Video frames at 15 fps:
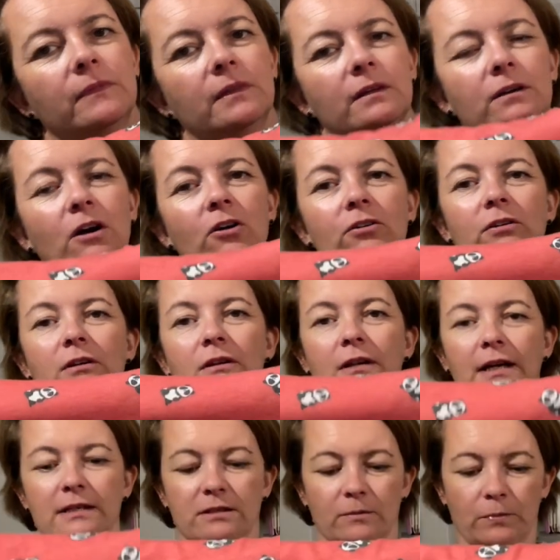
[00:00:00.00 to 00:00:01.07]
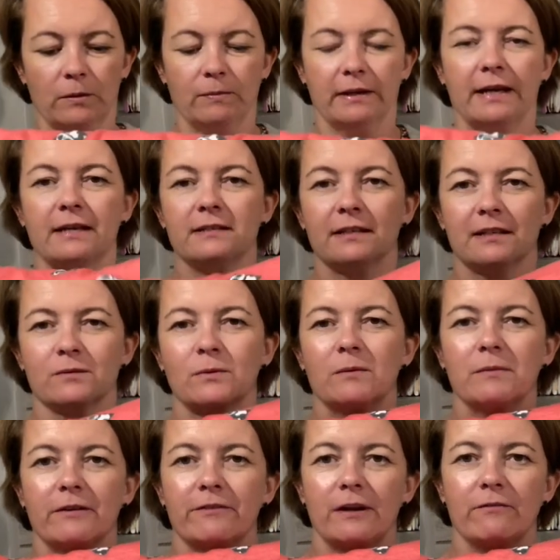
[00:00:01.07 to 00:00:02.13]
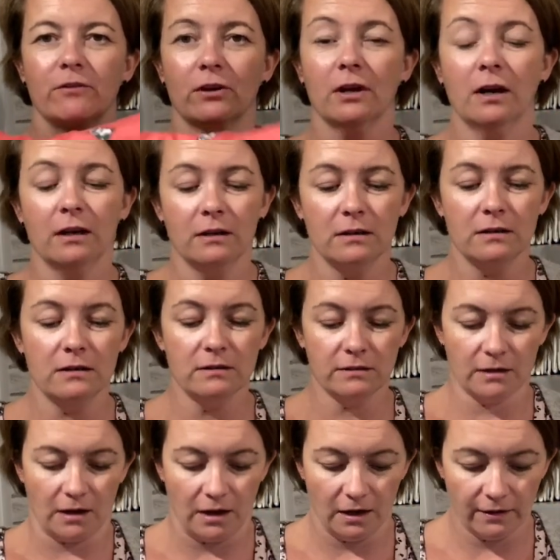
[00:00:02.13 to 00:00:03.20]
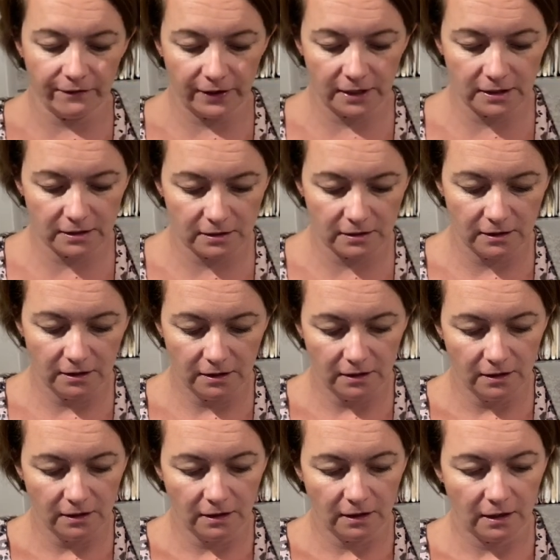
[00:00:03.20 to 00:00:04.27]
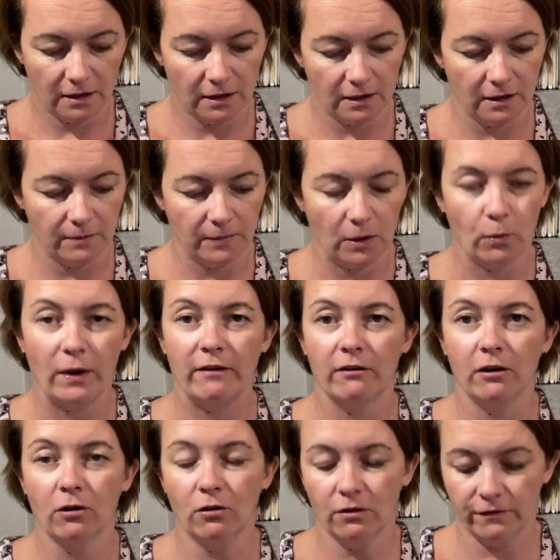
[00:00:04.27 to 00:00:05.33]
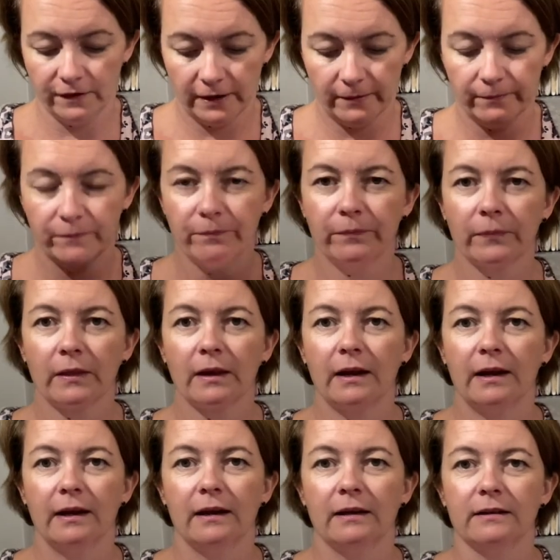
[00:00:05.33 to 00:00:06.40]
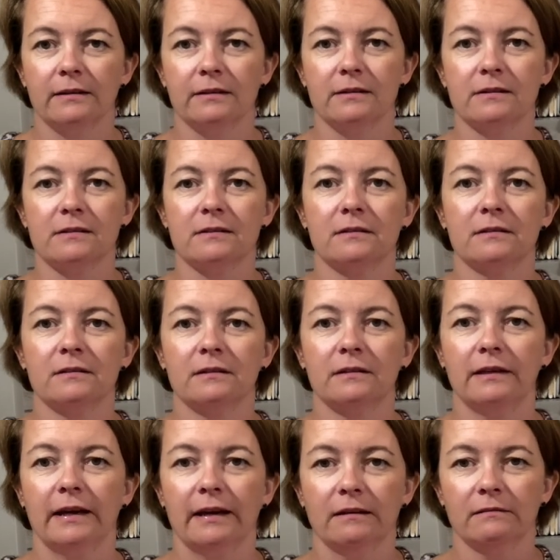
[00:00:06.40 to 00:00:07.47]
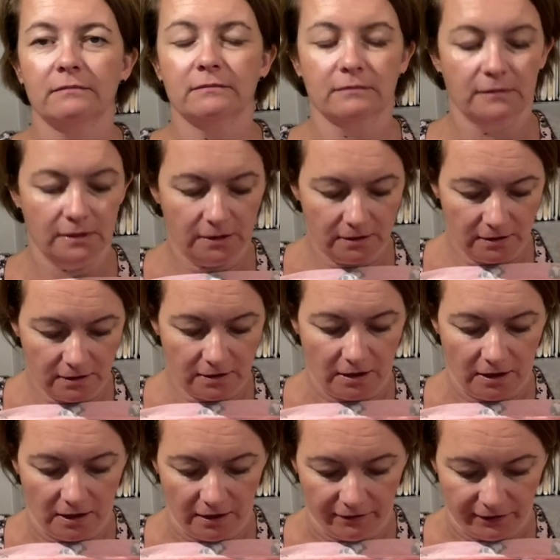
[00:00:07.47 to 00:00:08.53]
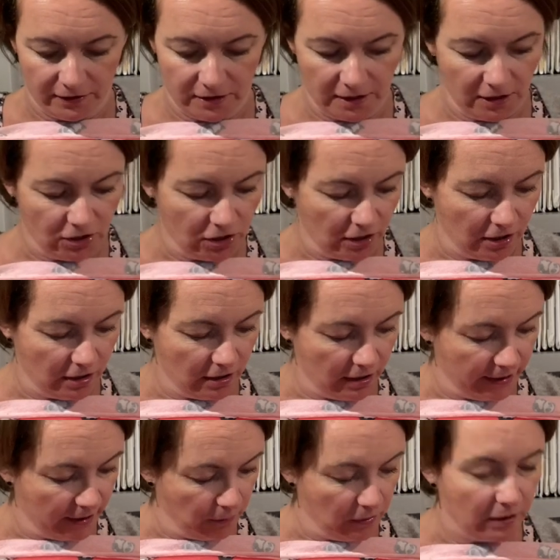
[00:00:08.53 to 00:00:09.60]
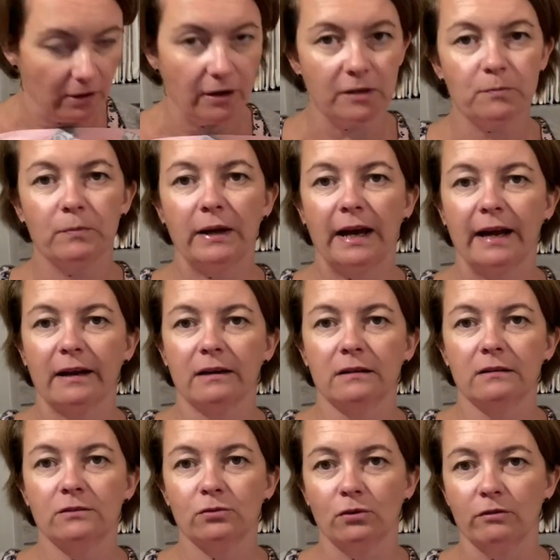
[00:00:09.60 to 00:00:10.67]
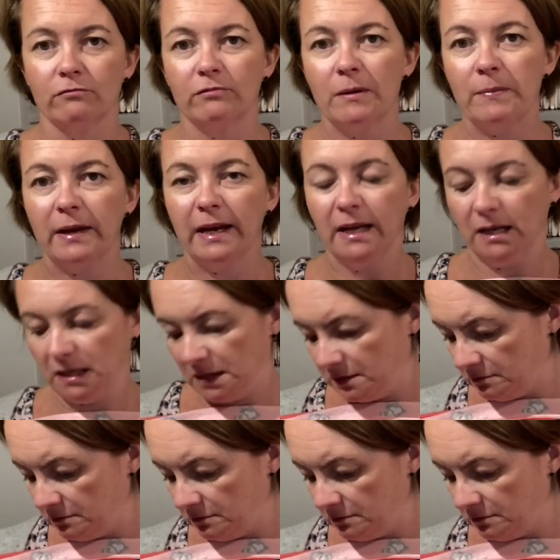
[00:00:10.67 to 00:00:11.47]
Coral, as you're probably guessing, is one of my favorite colors. I love it. I wear a lot of it, and yeah, I love this t-shirt. I think with a nice black sort of ribbing